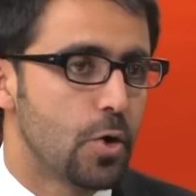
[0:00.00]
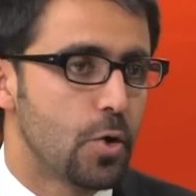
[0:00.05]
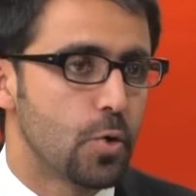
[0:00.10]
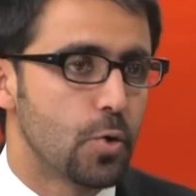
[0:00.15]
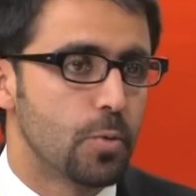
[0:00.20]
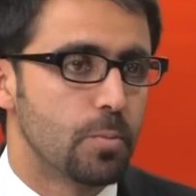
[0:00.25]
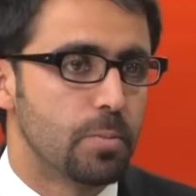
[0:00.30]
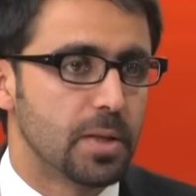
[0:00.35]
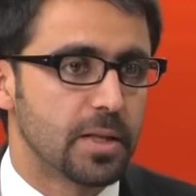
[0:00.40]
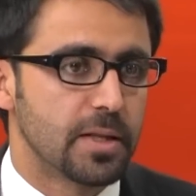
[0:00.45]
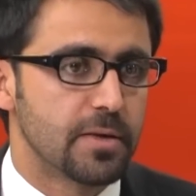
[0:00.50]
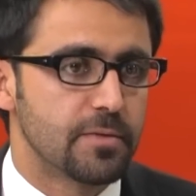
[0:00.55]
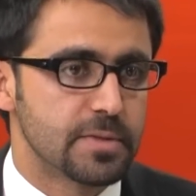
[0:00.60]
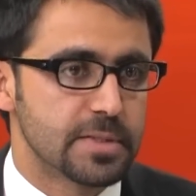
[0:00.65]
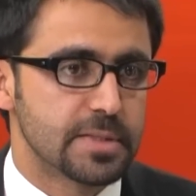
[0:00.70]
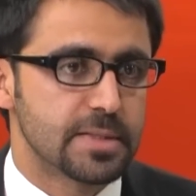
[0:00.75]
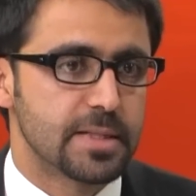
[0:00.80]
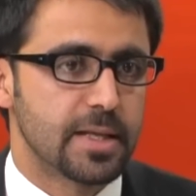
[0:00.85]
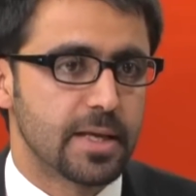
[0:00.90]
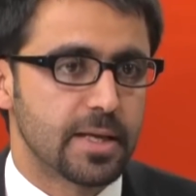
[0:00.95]
who
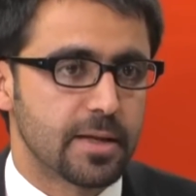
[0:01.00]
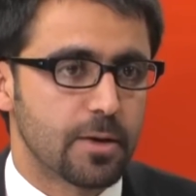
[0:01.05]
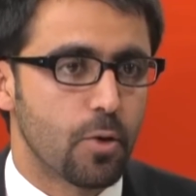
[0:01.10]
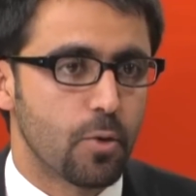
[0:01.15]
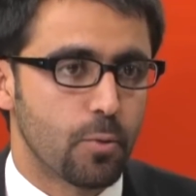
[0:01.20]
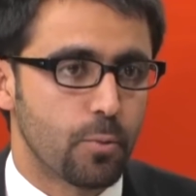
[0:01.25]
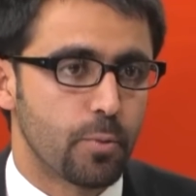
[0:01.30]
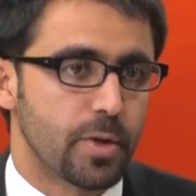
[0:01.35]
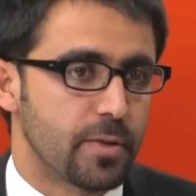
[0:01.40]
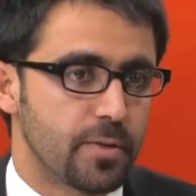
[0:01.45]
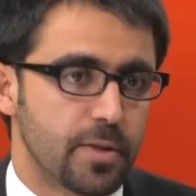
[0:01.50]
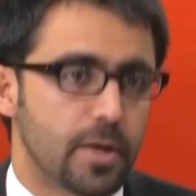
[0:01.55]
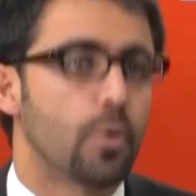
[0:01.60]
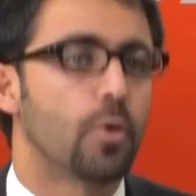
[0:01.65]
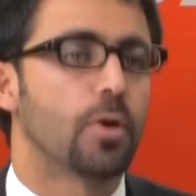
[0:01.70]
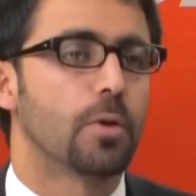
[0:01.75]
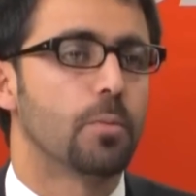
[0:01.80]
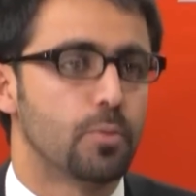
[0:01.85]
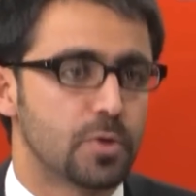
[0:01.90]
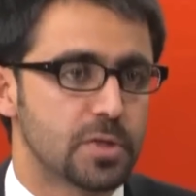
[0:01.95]
believes like they're
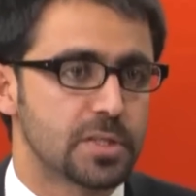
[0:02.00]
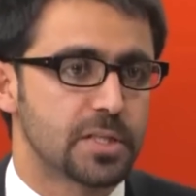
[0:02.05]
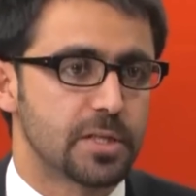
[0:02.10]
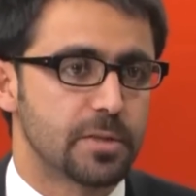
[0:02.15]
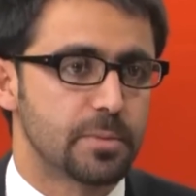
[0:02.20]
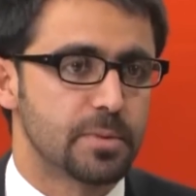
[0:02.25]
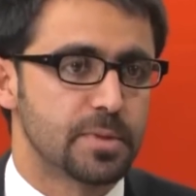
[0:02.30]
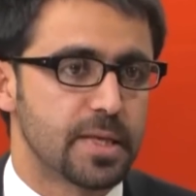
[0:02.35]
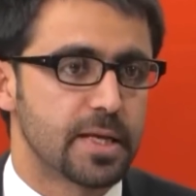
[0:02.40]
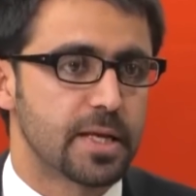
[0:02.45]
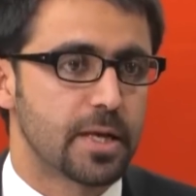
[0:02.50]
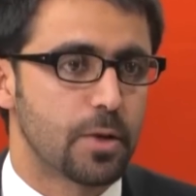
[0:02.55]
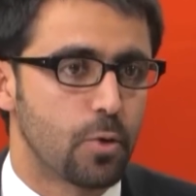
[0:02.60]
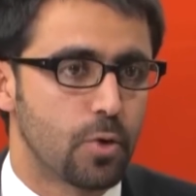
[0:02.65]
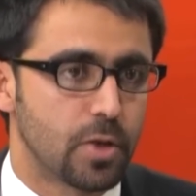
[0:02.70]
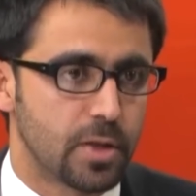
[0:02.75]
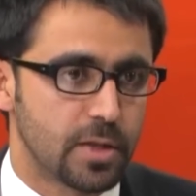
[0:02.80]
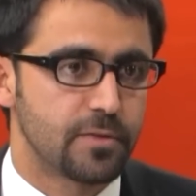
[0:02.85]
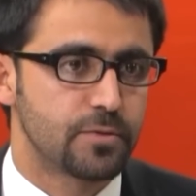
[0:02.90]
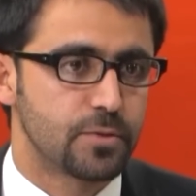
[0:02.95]
all Muslims, they can
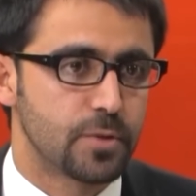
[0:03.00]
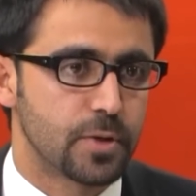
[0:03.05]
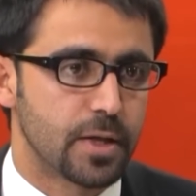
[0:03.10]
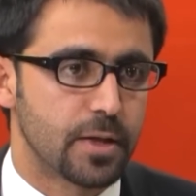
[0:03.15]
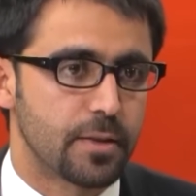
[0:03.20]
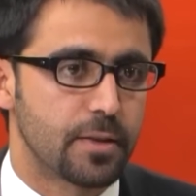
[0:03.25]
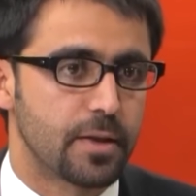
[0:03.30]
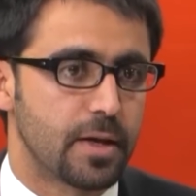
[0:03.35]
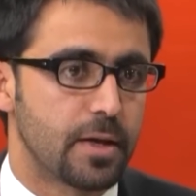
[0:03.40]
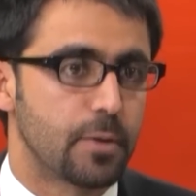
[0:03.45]
all live together,